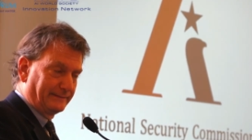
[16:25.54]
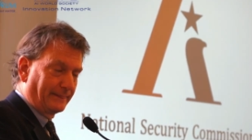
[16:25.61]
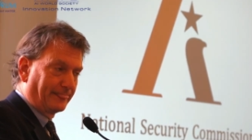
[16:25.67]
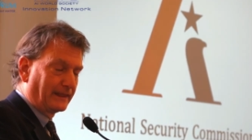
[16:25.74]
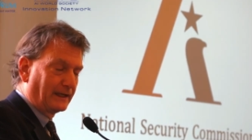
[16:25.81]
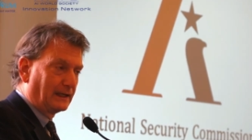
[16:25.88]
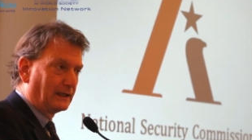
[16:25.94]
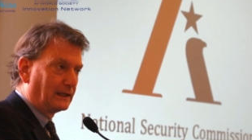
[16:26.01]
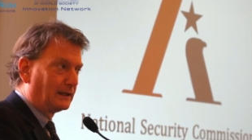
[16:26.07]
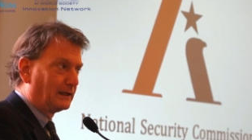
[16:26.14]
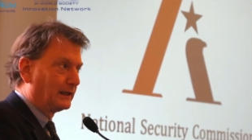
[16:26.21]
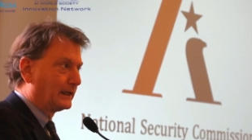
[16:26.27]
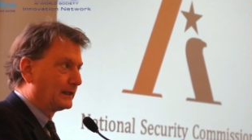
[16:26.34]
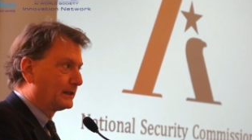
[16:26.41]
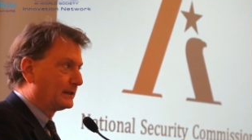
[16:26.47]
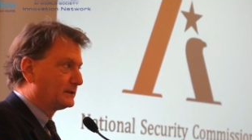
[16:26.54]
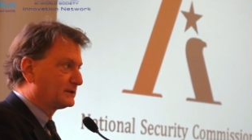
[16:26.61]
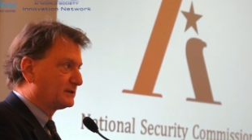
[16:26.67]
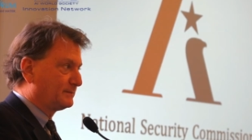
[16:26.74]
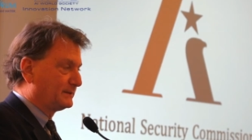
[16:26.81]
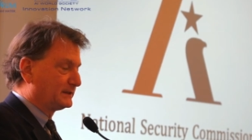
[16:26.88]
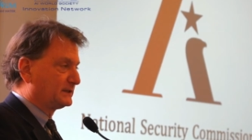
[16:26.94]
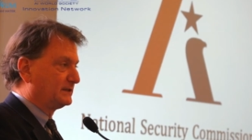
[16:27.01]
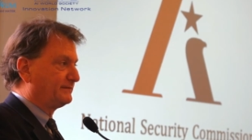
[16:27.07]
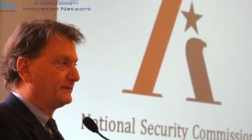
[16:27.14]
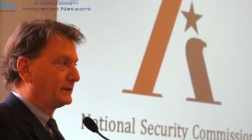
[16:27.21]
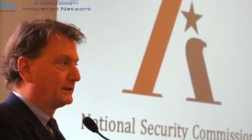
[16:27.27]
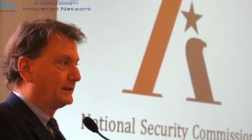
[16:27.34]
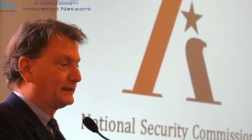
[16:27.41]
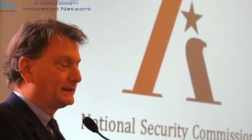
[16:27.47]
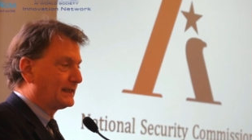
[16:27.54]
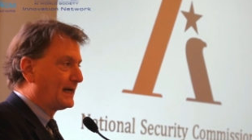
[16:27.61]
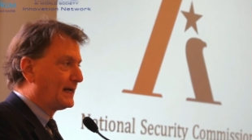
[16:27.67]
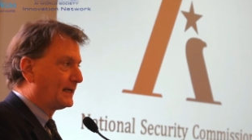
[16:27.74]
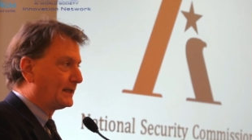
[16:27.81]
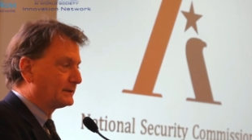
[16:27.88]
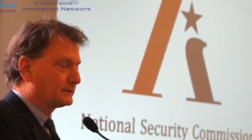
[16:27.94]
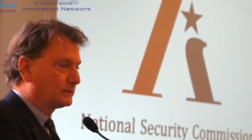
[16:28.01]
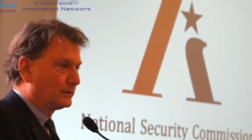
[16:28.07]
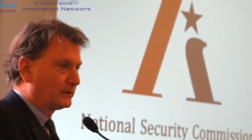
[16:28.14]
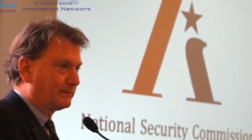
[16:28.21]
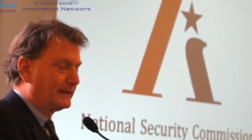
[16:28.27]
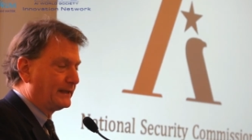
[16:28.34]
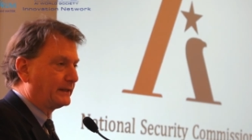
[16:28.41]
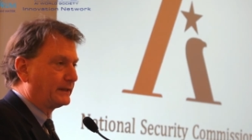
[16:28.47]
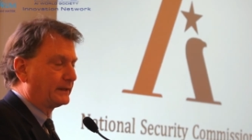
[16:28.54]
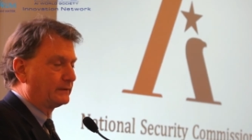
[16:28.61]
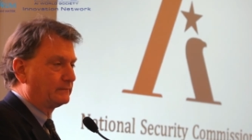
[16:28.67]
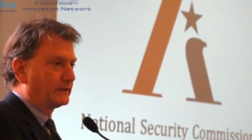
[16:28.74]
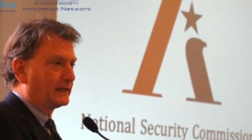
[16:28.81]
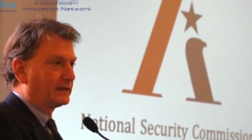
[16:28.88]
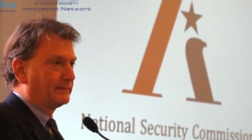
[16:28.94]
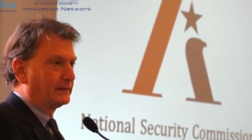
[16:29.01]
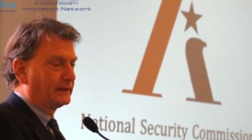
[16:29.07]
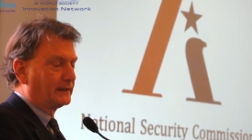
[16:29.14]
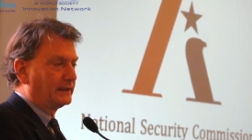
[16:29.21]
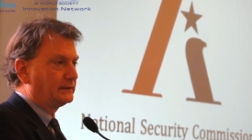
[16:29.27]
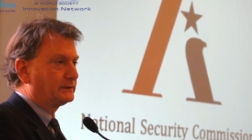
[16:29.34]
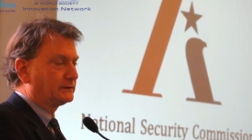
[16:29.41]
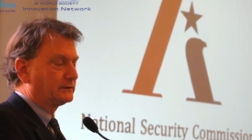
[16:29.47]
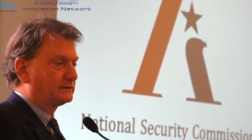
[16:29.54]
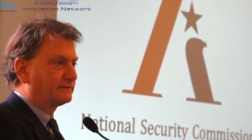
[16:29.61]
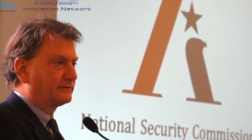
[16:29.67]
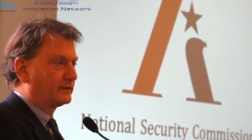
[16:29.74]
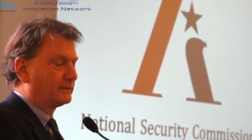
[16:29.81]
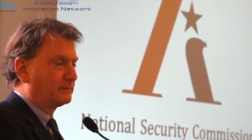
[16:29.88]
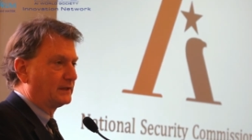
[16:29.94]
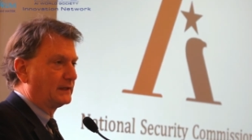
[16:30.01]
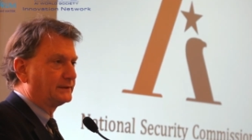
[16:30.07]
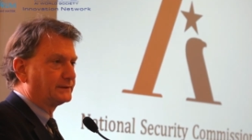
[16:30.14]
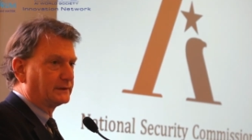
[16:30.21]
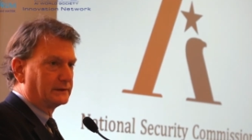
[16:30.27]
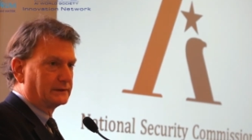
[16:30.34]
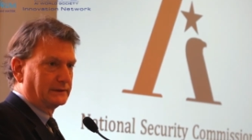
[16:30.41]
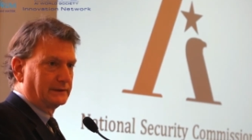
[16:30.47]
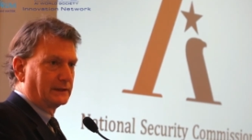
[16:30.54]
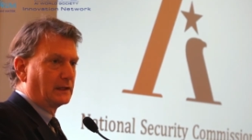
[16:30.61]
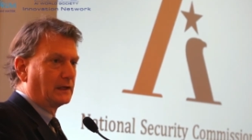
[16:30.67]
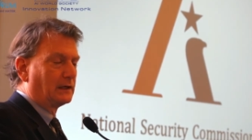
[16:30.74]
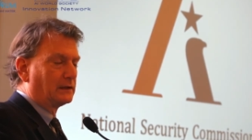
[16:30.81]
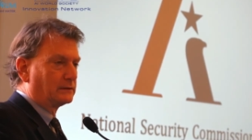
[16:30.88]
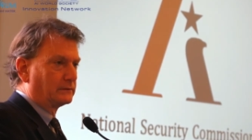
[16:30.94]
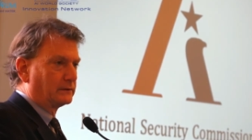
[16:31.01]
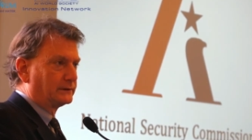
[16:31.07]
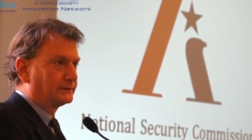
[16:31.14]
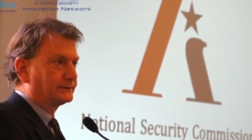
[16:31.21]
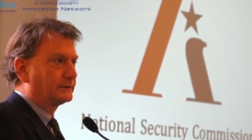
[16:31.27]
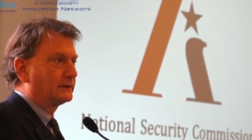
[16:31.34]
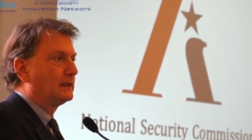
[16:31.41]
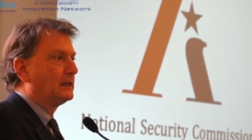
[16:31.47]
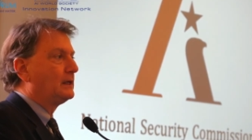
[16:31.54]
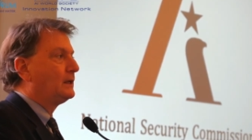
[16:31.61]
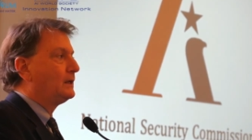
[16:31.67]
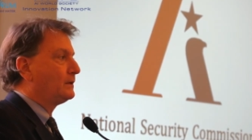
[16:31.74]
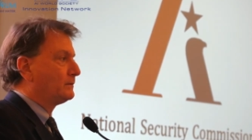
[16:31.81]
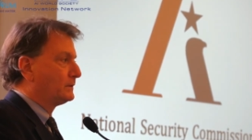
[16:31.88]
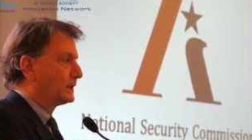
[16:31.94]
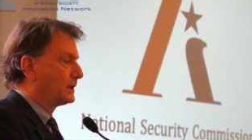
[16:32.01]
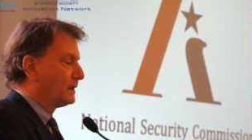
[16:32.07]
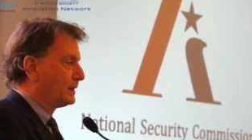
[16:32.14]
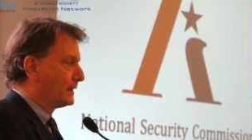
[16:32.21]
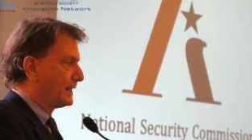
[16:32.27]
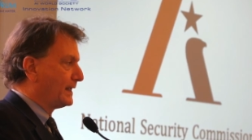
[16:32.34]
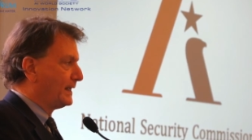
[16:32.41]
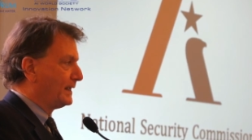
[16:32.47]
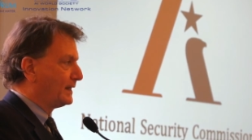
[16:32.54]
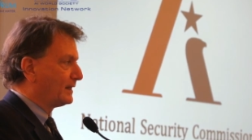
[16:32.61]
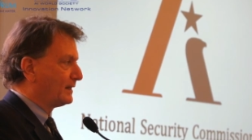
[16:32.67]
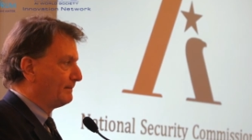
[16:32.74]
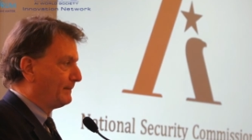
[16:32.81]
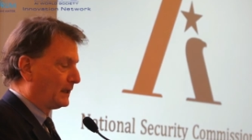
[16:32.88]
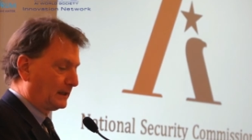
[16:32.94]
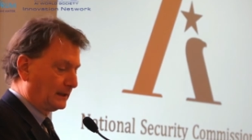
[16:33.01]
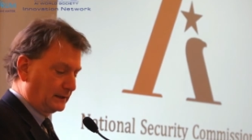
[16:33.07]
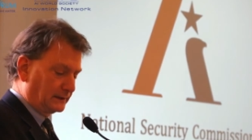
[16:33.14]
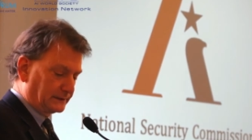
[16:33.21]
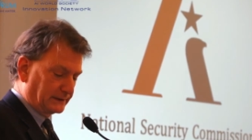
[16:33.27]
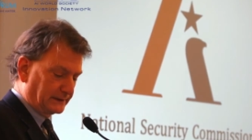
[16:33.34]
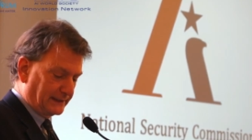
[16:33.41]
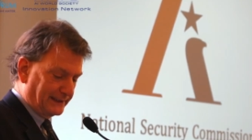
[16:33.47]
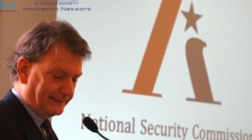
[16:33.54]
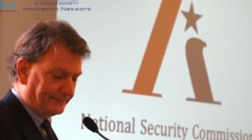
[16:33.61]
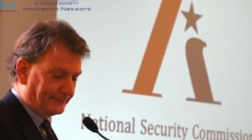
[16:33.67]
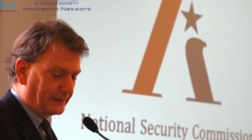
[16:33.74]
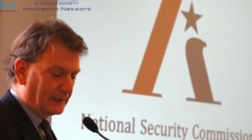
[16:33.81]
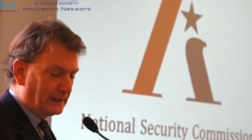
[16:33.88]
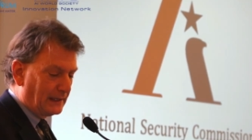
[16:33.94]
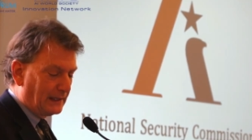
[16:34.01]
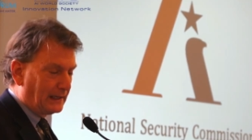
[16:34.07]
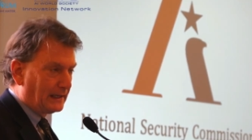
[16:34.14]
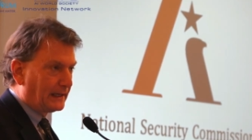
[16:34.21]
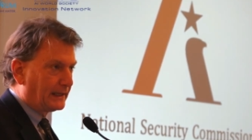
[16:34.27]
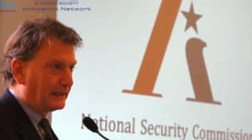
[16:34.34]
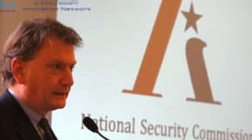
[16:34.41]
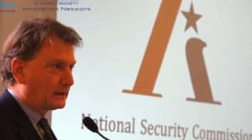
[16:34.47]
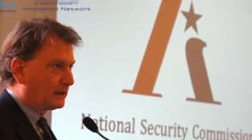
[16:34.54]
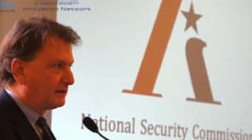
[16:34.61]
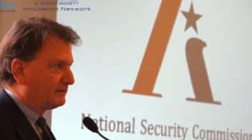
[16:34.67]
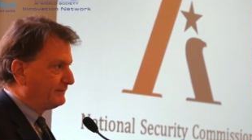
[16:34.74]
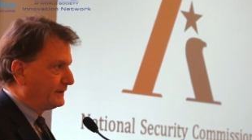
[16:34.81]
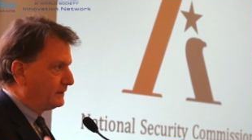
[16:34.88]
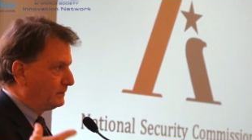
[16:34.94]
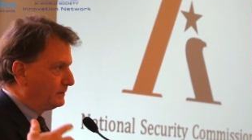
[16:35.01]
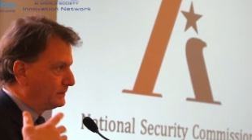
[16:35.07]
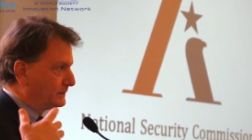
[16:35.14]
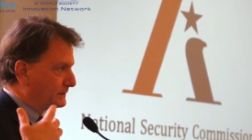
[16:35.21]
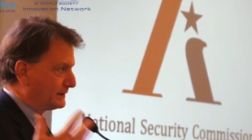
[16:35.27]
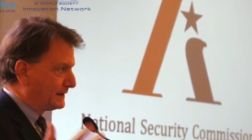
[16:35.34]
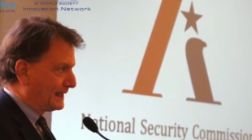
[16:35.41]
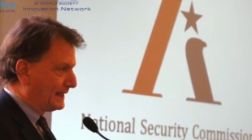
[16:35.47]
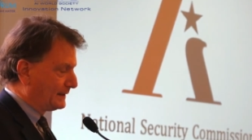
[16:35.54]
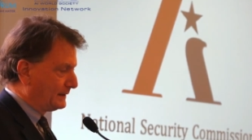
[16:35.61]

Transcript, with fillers: uh, and it is specifically tasked with making recommendations for the President and Congress regarding AI policy. And our view is that